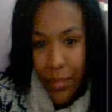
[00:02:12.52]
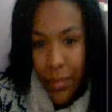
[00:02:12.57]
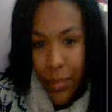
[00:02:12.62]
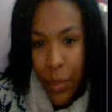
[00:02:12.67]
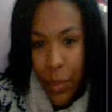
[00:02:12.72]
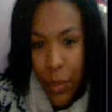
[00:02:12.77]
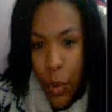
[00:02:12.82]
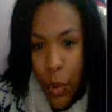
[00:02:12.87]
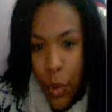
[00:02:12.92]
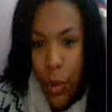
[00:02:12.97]

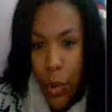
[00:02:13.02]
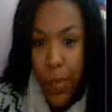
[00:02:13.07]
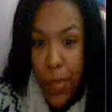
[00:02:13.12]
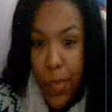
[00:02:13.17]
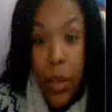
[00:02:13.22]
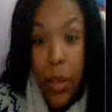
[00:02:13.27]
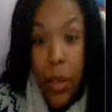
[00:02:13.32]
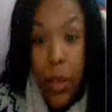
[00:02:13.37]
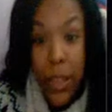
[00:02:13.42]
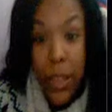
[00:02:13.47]
or
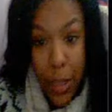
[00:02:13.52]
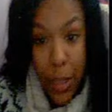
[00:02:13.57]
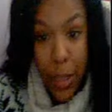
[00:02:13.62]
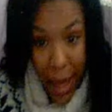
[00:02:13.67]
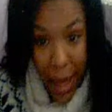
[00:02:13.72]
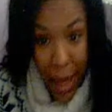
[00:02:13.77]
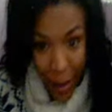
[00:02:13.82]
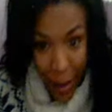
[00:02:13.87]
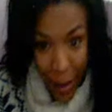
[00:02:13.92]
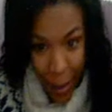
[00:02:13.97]
mule
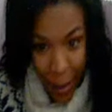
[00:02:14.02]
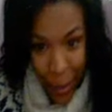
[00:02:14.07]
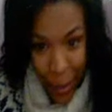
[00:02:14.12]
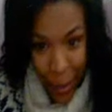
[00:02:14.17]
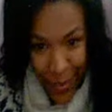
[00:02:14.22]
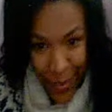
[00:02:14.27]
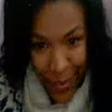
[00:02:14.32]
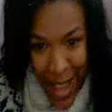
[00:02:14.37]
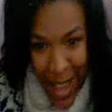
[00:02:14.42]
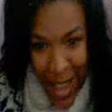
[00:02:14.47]
tobacco.
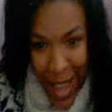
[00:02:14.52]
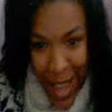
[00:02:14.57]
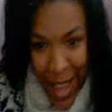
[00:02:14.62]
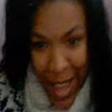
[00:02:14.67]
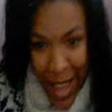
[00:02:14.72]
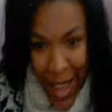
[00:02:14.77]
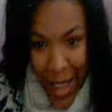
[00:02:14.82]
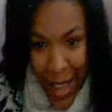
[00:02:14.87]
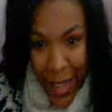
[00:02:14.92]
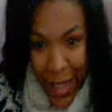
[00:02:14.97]

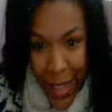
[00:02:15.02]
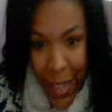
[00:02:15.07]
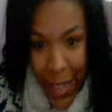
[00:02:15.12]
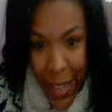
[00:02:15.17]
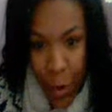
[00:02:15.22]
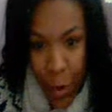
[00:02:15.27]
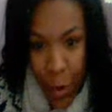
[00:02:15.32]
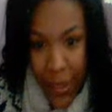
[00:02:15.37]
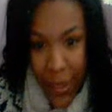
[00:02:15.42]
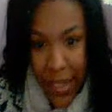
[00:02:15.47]
He
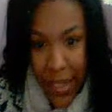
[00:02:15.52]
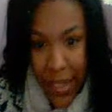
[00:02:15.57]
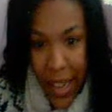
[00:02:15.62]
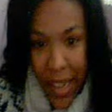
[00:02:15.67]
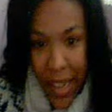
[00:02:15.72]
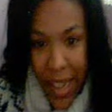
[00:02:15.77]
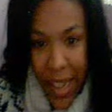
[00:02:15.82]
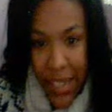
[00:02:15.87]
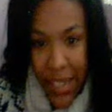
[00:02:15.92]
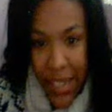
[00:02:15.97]
was
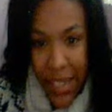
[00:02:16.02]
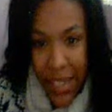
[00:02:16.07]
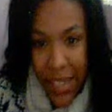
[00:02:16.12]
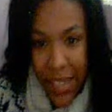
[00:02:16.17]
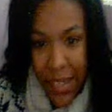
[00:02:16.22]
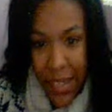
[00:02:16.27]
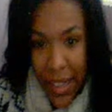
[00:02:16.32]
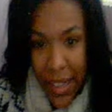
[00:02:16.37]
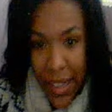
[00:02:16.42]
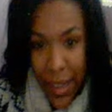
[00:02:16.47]

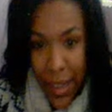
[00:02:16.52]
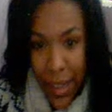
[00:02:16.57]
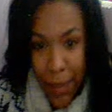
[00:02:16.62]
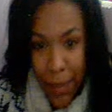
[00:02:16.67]
constantly